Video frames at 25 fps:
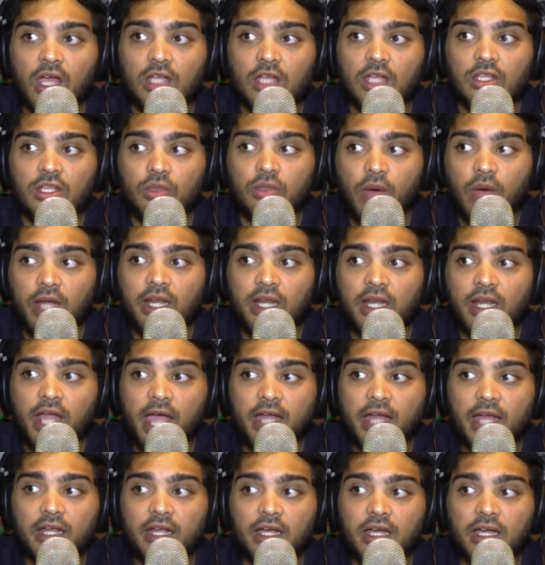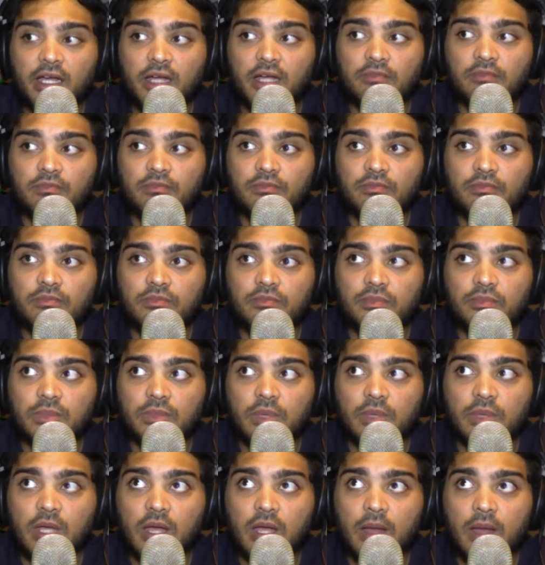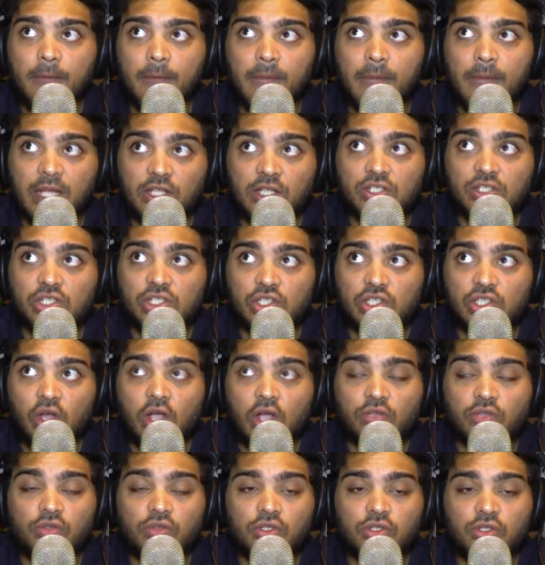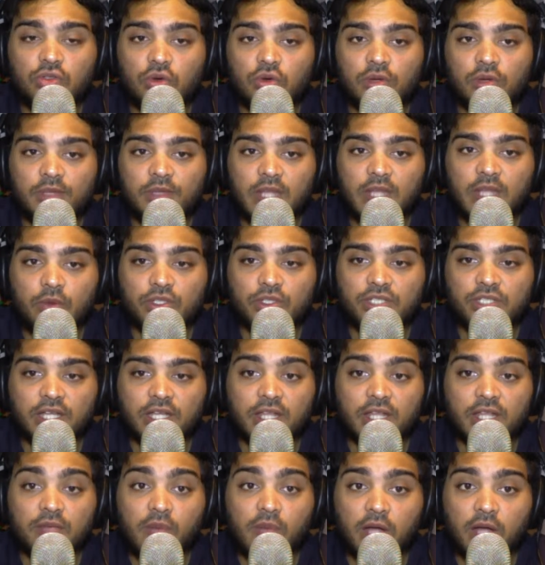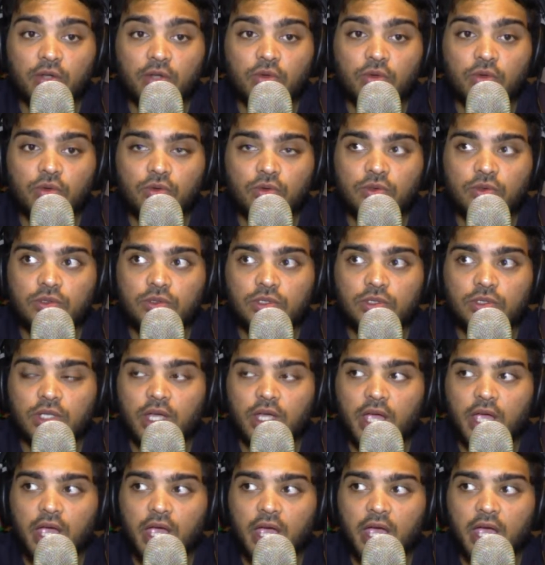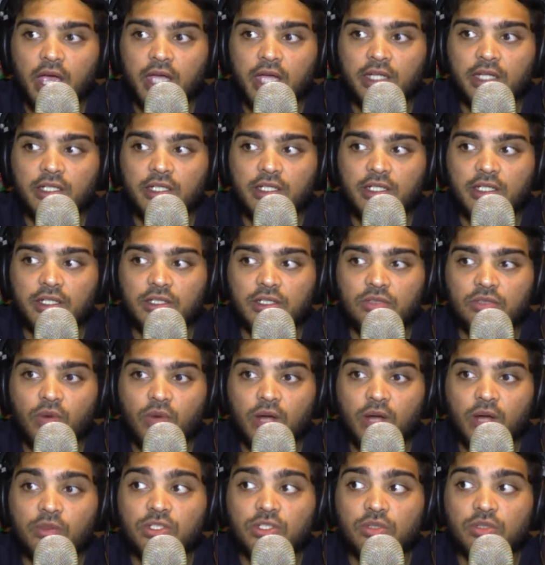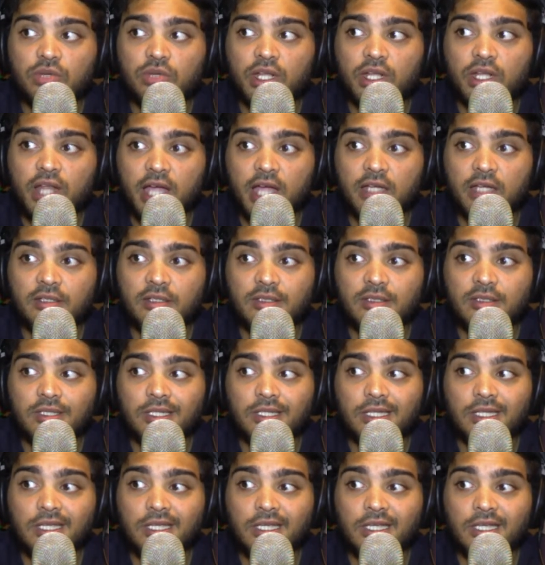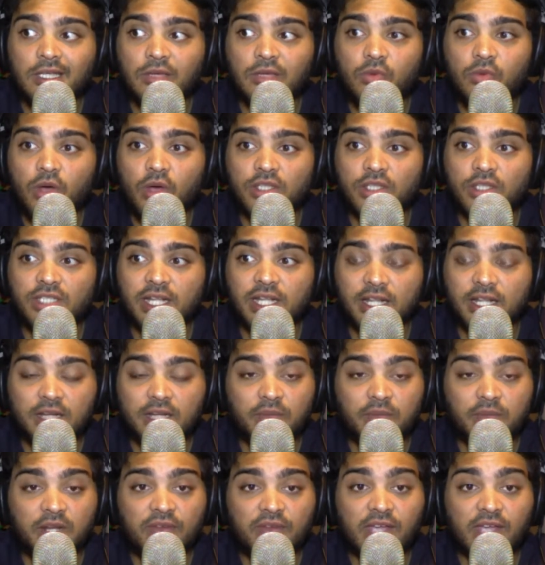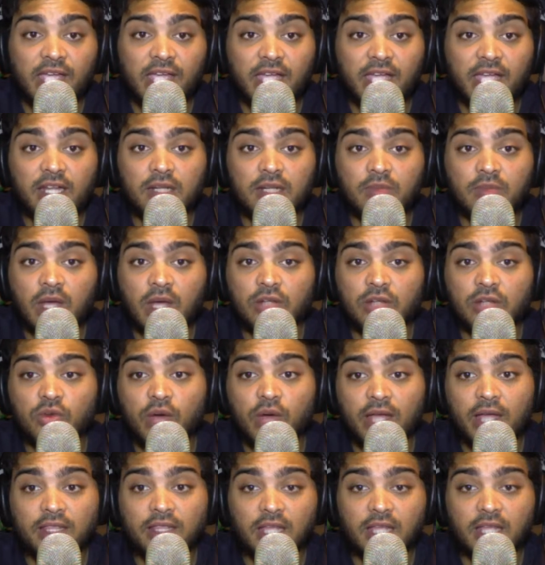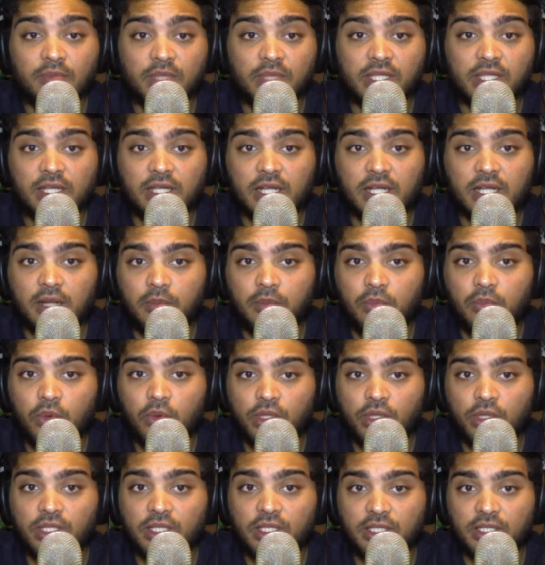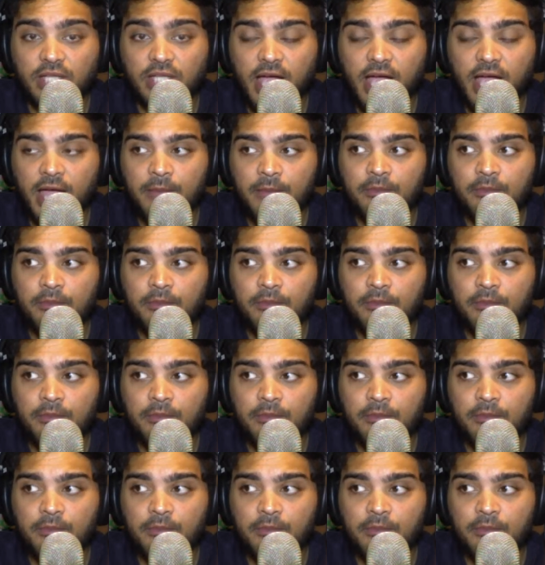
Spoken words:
Dwan had a better start to the tournament, I would say, than Marco. And Dwan was looking like he was a little bit of ahead at Marco at that particular point in time.